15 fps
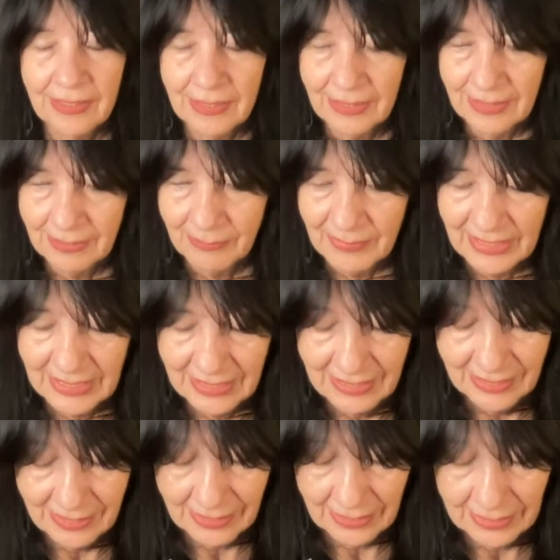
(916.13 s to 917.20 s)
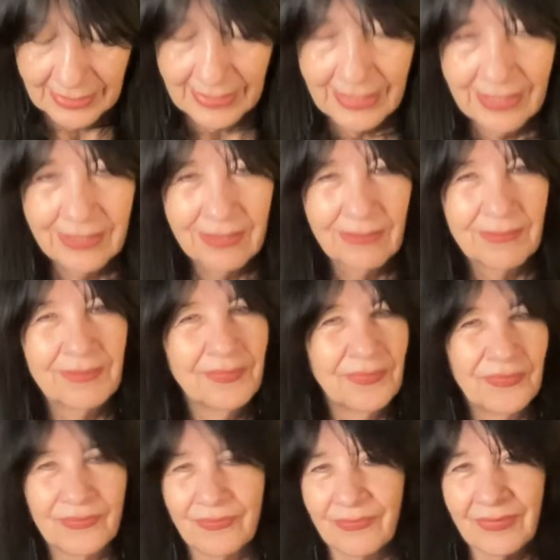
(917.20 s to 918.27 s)
And man, that
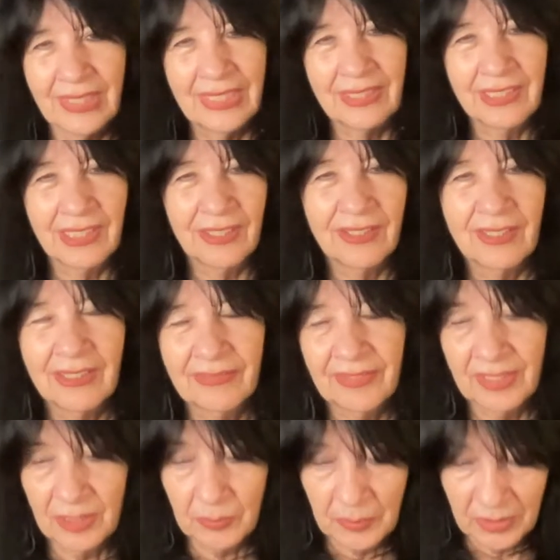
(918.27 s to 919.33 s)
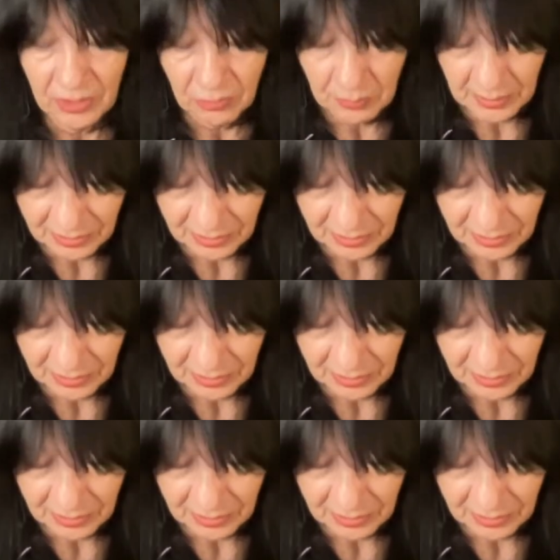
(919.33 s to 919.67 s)
set off this book